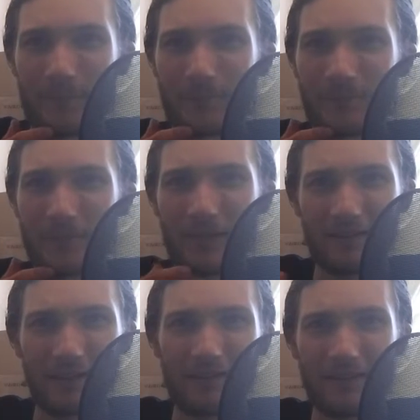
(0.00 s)

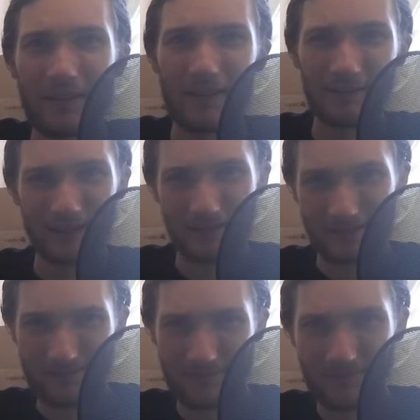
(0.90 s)
you
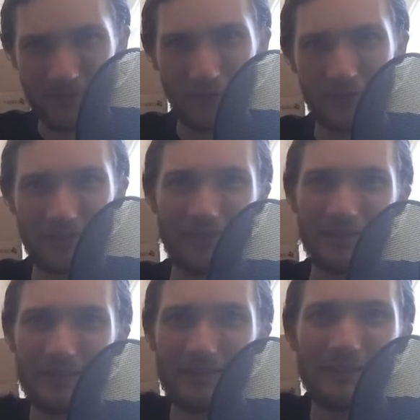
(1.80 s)
know, because
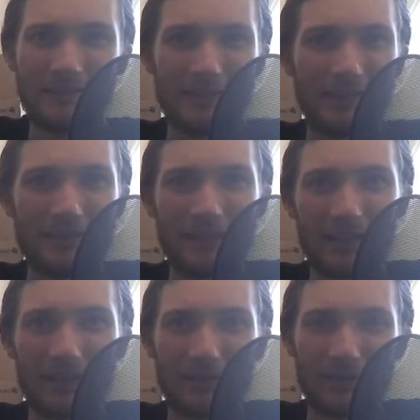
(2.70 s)
it's like a,
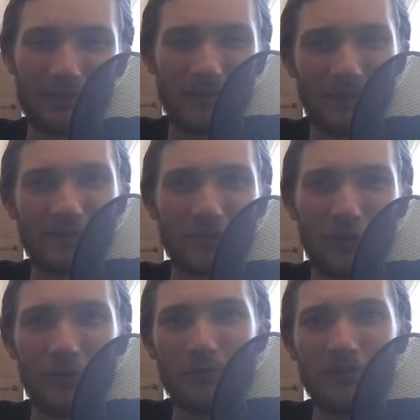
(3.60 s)
it's closed.
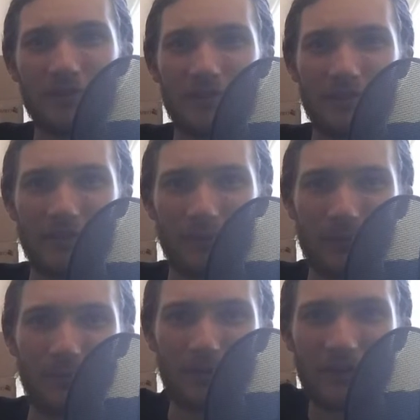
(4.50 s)
The
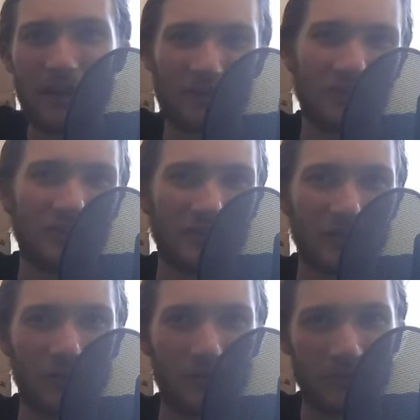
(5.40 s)
production's closed,
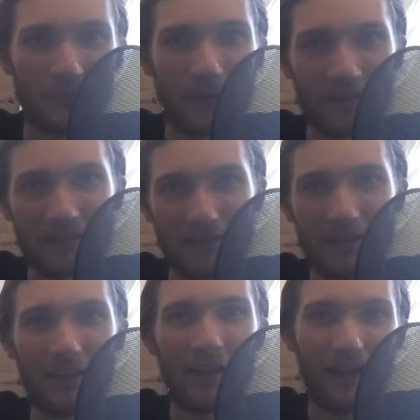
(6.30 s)
but I
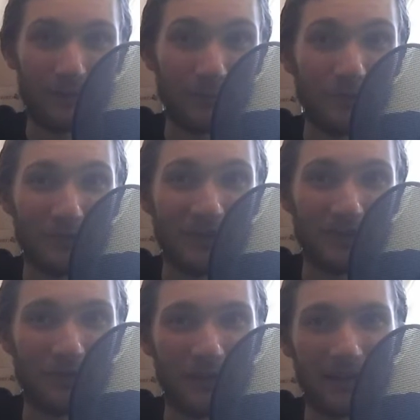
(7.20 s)
will be showing the
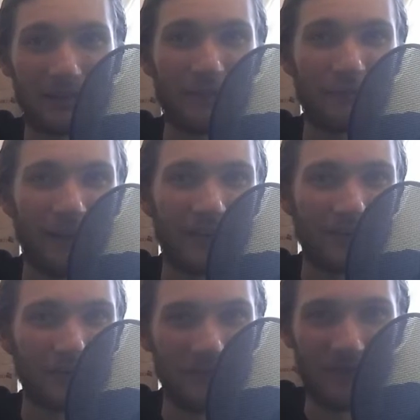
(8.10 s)
final
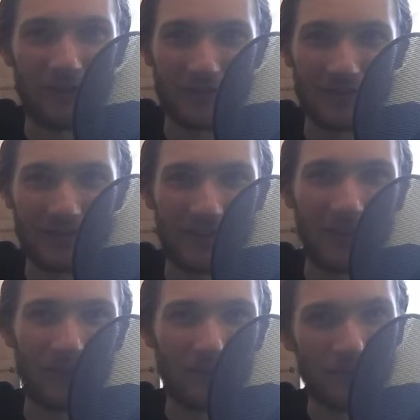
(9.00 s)
results
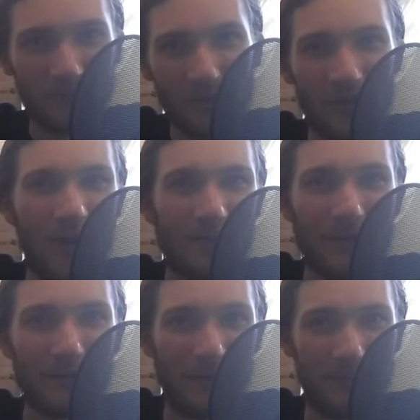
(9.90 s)
on my
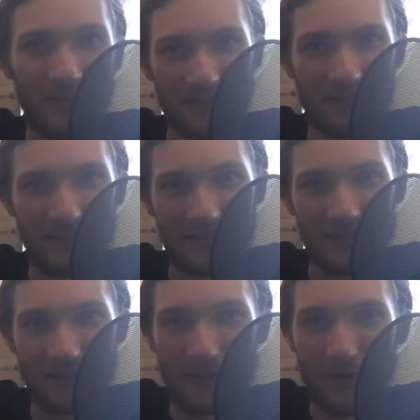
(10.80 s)
website as they come
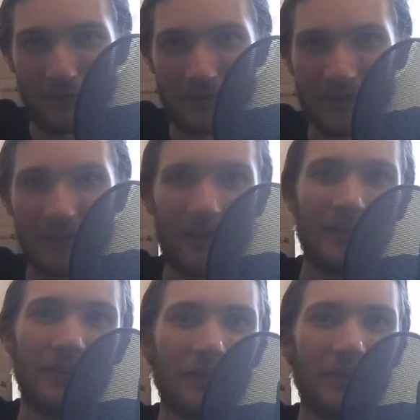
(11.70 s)
out. They already have a